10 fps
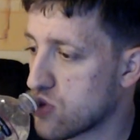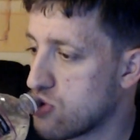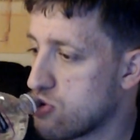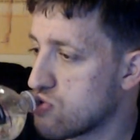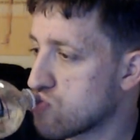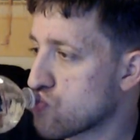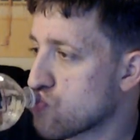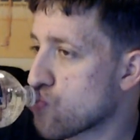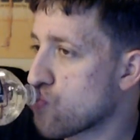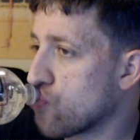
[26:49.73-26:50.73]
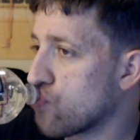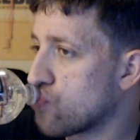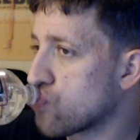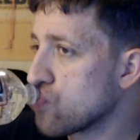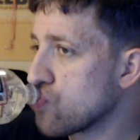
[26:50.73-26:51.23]

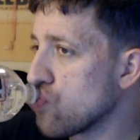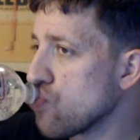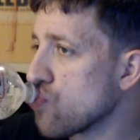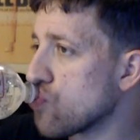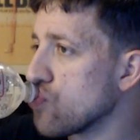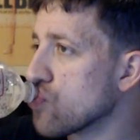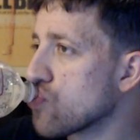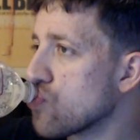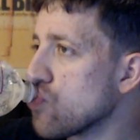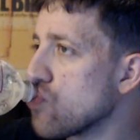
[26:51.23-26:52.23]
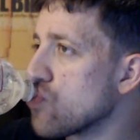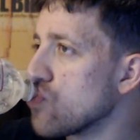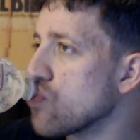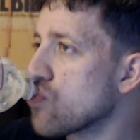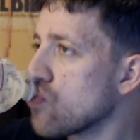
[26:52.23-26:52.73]

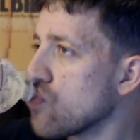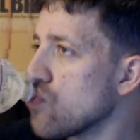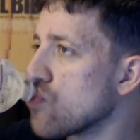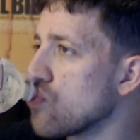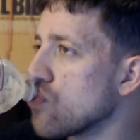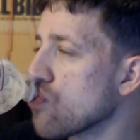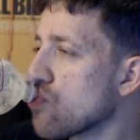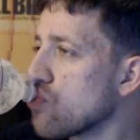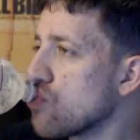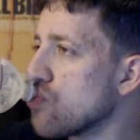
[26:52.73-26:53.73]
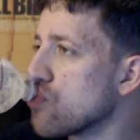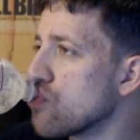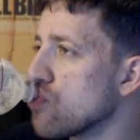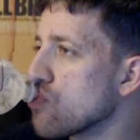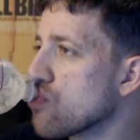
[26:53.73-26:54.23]

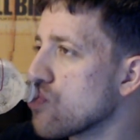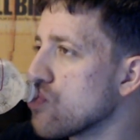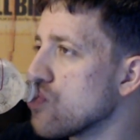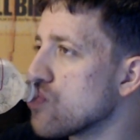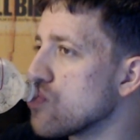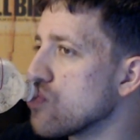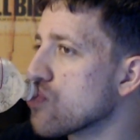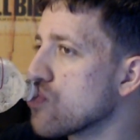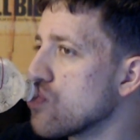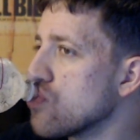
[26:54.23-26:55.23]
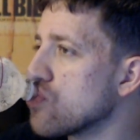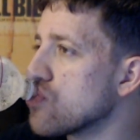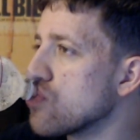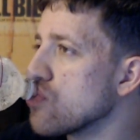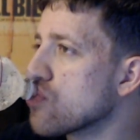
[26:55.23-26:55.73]

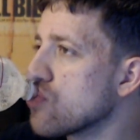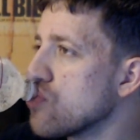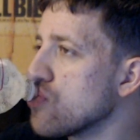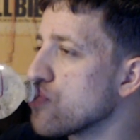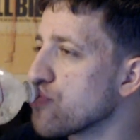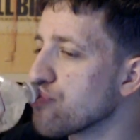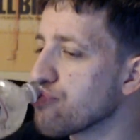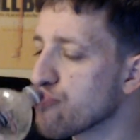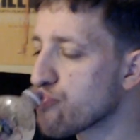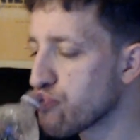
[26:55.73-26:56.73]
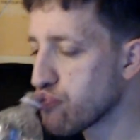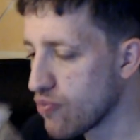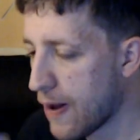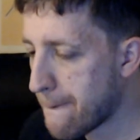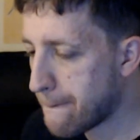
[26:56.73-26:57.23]

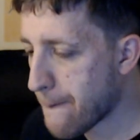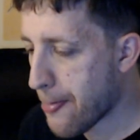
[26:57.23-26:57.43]
Nobody speaks.